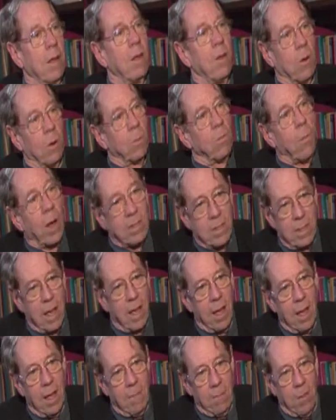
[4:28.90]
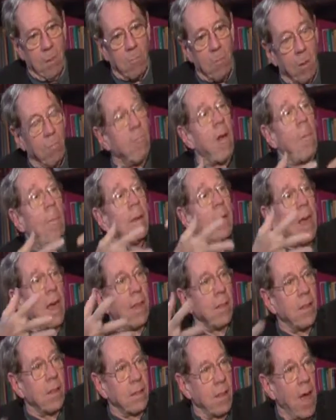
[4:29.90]
you know, might say, re
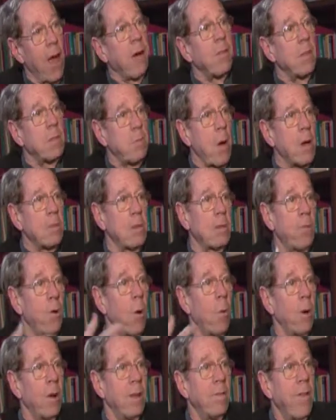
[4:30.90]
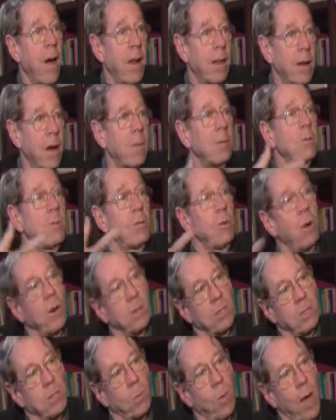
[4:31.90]
replicating this, carrying this process forward, inviting others to join
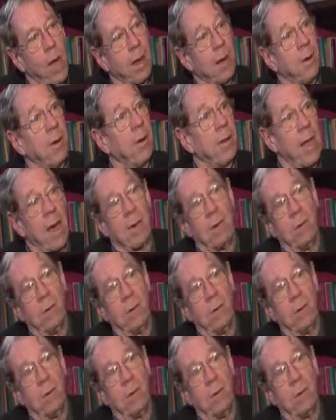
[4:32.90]
us as well, and learning how